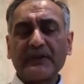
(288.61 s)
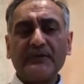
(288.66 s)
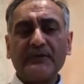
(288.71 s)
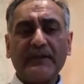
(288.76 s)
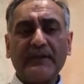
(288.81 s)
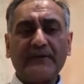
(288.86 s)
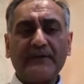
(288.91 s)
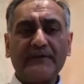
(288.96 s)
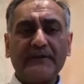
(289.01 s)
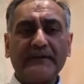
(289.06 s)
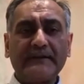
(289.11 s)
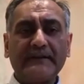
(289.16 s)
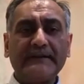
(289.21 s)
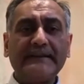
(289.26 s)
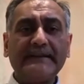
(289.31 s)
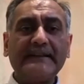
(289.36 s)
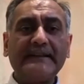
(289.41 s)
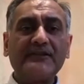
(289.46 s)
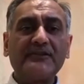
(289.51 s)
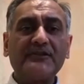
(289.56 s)
whoever
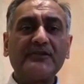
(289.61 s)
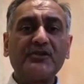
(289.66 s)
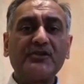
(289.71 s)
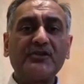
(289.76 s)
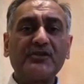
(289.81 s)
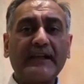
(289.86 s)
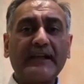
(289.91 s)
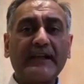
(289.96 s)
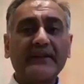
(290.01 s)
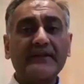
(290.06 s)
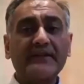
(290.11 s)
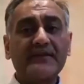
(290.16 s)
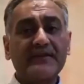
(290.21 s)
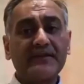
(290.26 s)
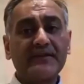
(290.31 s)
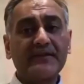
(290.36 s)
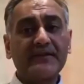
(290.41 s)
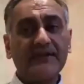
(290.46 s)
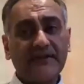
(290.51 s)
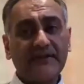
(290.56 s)
needs to check the
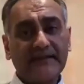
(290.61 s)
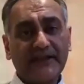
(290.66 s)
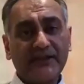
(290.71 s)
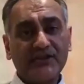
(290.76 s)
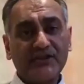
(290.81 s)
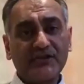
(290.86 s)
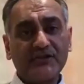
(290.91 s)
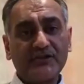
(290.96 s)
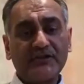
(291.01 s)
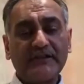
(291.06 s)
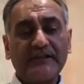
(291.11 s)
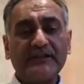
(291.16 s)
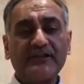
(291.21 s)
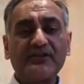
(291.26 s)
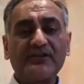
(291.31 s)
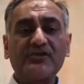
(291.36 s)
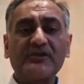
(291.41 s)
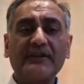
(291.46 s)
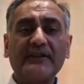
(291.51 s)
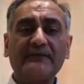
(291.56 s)
circulation, needs
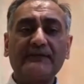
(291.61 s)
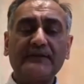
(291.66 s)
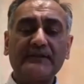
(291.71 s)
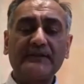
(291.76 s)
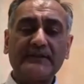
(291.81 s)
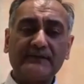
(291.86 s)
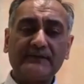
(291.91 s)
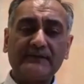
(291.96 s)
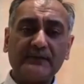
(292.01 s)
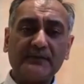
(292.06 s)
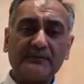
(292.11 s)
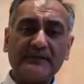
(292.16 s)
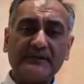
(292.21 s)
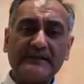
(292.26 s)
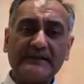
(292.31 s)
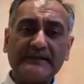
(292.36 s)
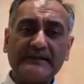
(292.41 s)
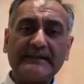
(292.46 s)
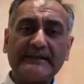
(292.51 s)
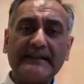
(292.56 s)
to check for
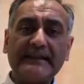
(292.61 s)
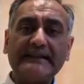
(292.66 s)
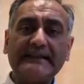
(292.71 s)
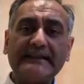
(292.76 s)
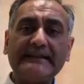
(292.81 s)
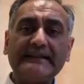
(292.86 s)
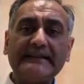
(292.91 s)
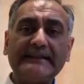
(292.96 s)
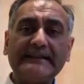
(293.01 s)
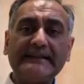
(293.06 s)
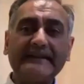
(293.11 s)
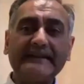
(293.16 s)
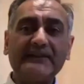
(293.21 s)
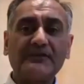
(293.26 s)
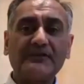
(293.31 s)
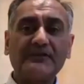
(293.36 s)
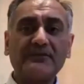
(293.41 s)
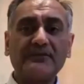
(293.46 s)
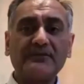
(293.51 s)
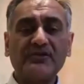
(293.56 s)
deformity, and needs
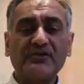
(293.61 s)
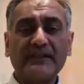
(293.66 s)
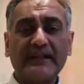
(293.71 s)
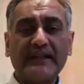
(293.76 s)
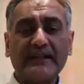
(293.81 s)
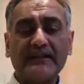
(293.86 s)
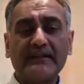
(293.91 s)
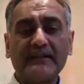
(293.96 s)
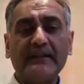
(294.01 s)
to check